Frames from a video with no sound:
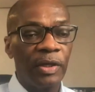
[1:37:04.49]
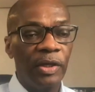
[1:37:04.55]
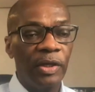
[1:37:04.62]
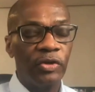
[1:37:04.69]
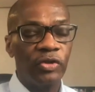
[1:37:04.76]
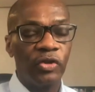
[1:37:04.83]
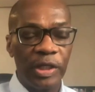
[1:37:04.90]
You
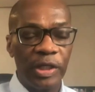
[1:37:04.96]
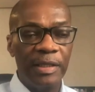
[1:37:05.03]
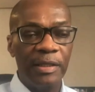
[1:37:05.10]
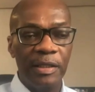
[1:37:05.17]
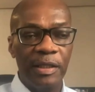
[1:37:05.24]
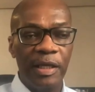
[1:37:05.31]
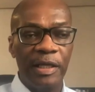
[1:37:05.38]
know, so
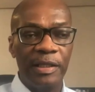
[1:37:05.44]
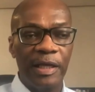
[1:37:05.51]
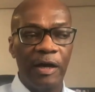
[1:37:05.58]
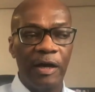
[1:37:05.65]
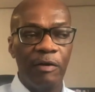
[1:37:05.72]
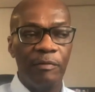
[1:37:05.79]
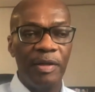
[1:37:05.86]
again, there
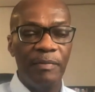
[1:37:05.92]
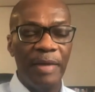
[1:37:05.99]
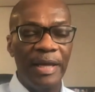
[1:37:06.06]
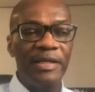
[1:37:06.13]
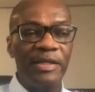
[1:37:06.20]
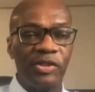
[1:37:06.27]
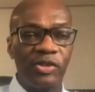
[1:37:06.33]
will be
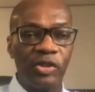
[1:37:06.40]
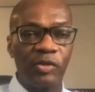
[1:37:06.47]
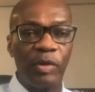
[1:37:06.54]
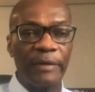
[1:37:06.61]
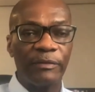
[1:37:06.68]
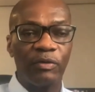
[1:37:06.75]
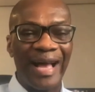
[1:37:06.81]
many decisions
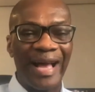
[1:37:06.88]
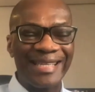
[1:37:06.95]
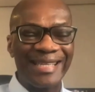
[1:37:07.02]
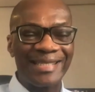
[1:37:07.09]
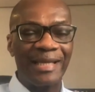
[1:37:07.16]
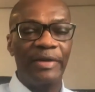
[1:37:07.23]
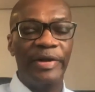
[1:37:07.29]
we have to
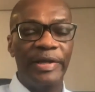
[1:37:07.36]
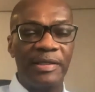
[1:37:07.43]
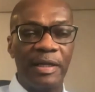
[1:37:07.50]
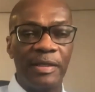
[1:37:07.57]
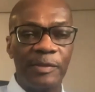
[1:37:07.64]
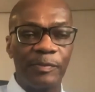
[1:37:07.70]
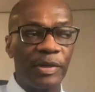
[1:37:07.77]
accelerate
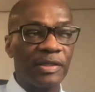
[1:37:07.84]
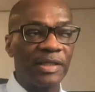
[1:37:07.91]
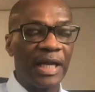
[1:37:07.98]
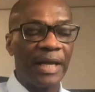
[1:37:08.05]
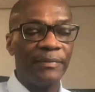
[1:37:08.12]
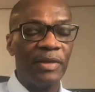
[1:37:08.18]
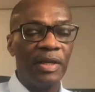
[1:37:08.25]
at this point in
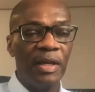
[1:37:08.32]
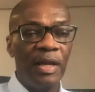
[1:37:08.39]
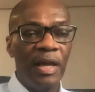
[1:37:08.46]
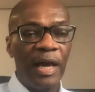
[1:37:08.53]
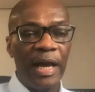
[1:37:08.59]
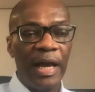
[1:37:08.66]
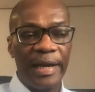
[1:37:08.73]
time.
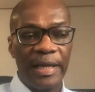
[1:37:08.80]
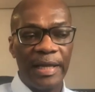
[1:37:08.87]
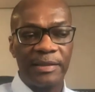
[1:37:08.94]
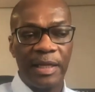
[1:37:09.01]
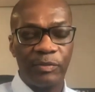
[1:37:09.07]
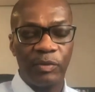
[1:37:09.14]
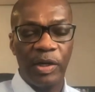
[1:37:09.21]
And
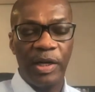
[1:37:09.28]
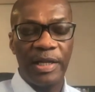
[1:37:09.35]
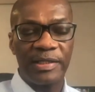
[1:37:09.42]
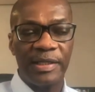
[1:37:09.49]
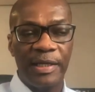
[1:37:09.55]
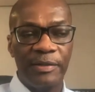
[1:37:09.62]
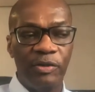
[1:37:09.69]
as Bolela
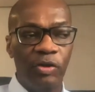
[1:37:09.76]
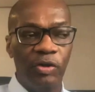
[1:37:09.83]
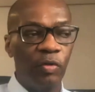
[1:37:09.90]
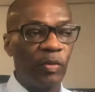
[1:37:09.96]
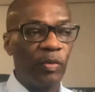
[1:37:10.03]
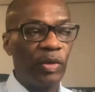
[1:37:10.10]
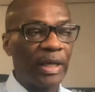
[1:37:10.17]
said, you
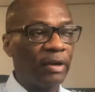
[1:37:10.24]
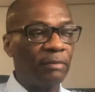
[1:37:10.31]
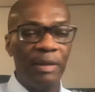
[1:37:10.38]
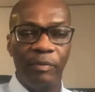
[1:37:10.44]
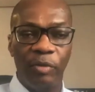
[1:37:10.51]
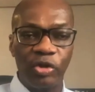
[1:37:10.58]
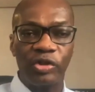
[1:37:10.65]
know, we cannot
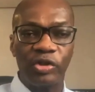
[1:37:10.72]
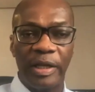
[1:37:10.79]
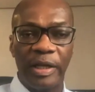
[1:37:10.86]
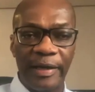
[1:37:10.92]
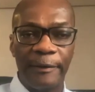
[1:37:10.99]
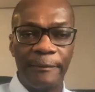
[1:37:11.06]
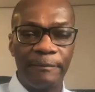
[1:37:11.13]
be emotional
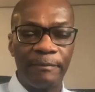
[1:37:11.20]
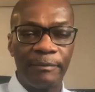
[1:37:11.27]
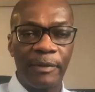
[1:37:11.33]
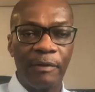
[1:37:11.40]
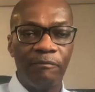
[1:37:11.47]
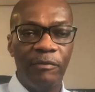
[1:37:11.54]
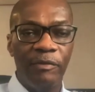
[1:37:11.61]
here.
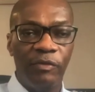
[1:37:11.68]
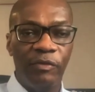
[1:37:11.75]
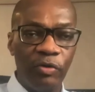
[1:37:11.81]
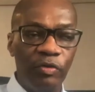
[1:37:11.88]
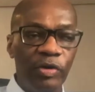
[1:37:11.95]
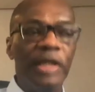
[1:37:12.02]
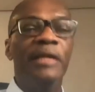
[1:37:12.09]
We've got
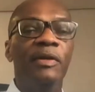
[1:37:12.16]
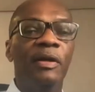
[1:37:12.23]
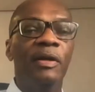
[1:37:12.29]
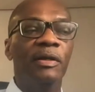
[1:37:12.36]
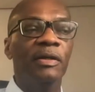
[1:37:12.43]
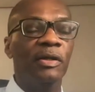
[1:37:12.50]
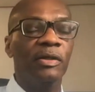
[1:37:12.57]
to
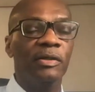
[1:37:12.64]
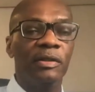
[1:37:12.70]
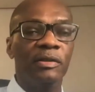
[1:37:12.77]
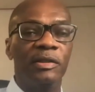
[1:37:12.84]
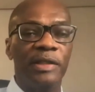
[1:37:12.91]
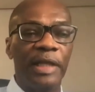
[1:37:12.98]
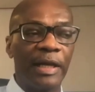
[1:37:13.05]
really
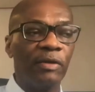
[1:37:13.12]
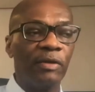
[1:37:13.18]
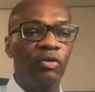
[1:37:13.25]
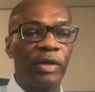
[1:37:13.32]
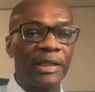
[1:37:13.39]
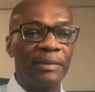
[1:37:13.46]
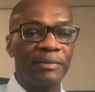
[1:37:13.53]
take a
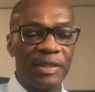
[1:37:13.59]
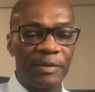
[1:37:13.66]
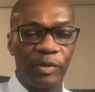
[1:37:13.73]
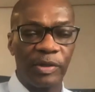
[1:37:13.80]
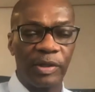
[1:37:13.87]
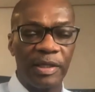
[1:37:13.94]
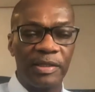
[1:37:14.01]
look at the business
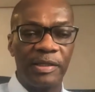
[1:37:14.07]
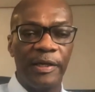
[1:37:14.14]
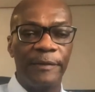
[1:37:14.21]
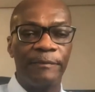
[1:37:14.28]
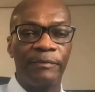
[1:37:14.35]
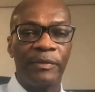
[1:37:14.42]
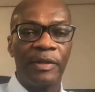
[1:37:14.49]
model and
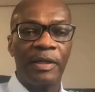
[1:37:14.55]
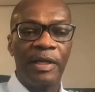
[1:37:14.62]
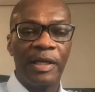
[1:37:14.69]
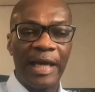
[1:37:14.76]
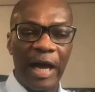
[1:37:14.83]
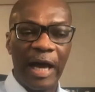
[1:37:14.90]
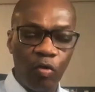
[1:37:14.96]
say,
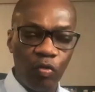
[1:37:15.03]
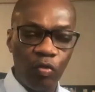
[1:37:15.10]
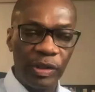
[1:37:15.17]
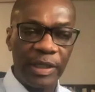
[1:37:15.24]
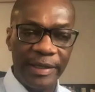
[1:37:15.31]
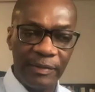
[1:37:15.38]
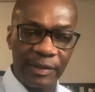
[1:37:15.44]
can
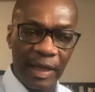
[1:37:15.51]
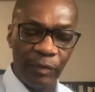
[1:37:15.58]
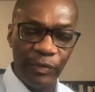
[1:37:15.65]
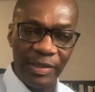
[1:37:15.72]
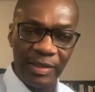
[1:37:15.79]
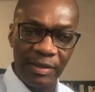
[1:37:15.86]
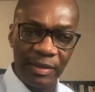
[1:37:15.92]
it
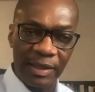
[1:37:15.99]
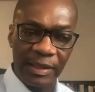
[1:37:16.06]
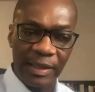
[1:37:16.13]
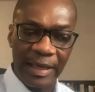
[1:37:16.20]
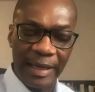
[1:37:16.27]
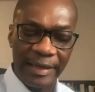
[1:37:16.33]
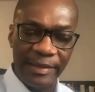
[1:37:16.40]

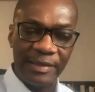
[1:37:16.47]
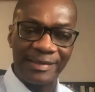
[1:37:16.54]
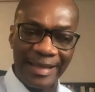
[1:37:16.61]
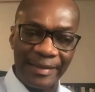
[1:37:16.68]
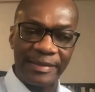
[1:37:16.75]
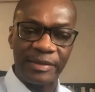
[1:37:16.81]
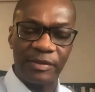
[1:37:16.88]

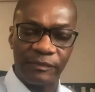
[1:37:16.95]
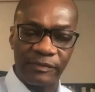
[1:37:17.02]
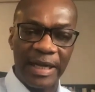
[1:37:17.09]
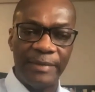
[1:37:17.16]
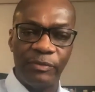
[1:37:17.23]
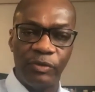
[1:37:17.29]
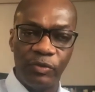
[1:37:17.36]
stand the test of
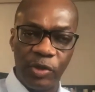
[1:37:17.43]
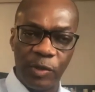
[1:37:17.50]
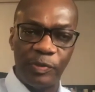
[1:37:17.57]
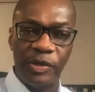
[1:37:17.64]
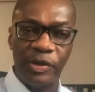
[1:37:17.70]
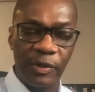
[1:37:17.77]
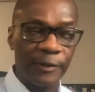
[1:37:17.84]
time during this
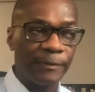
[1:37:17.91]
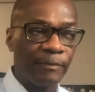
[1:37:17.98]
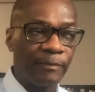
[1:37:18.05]
period?